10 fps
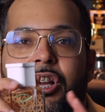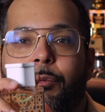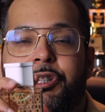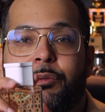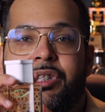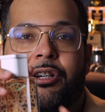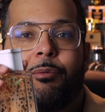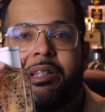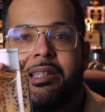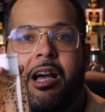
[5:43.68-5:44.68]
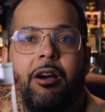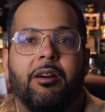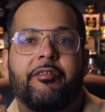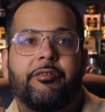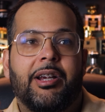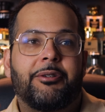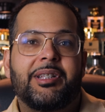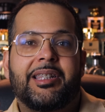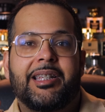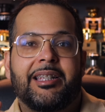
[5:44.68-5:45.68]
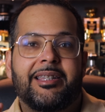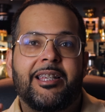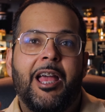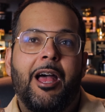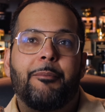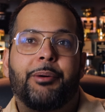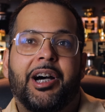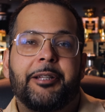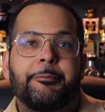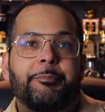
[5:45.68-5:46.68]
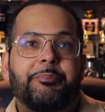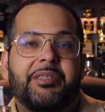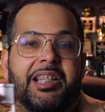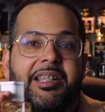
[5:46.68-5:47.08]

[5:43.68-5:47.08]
when you deal with Zaharoff fragrances. But this